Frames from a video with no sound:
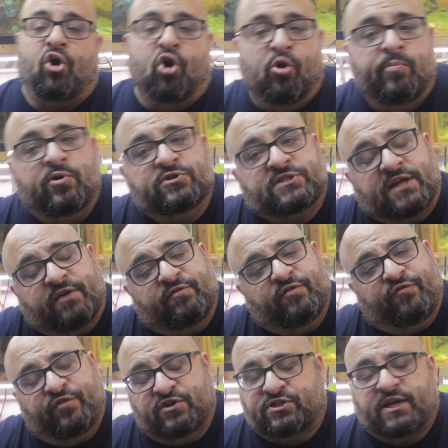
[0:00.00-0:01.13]
almost every
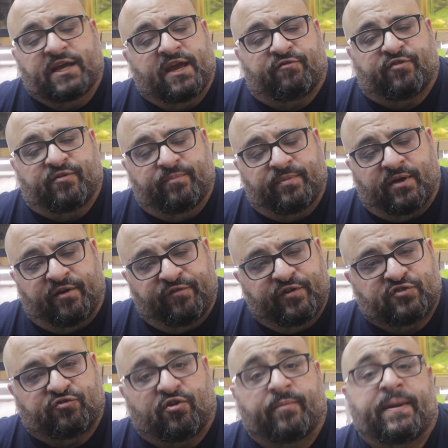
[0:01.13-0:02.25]
fish I get from a
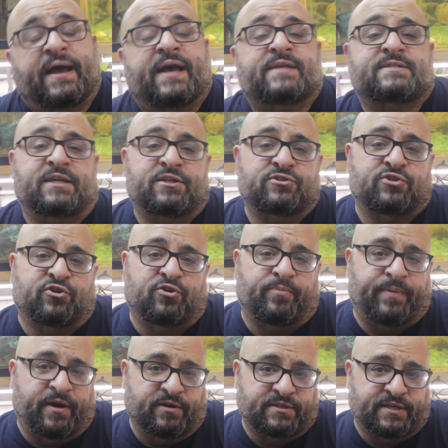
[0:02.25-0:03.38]
fish farm has internal
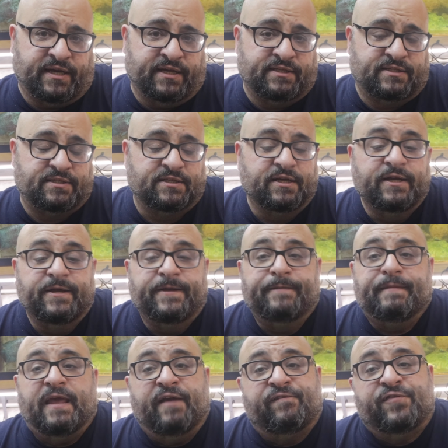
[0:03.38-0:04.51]
parasites.
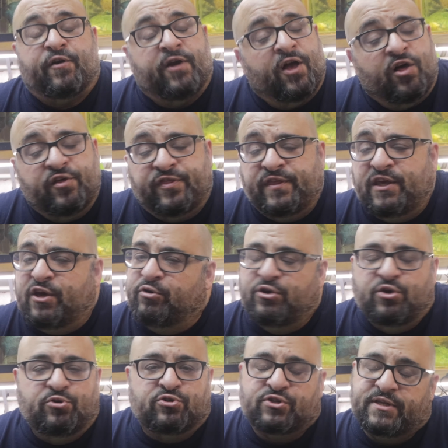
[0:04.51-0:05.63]
If they're healthy, you
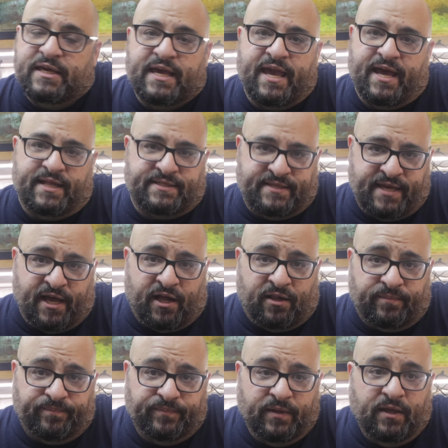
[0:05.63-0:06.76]
usually can't tell.
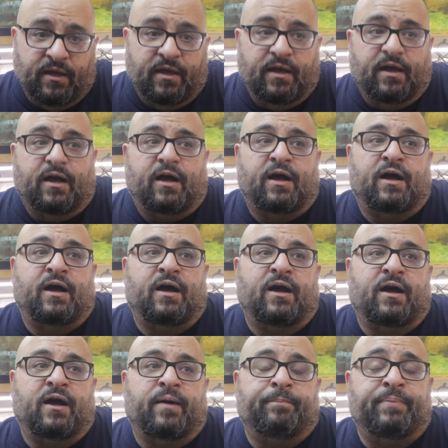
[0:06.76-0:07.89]

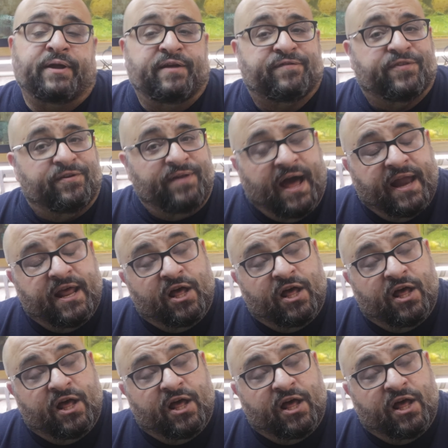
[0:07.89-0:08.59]
But if they're not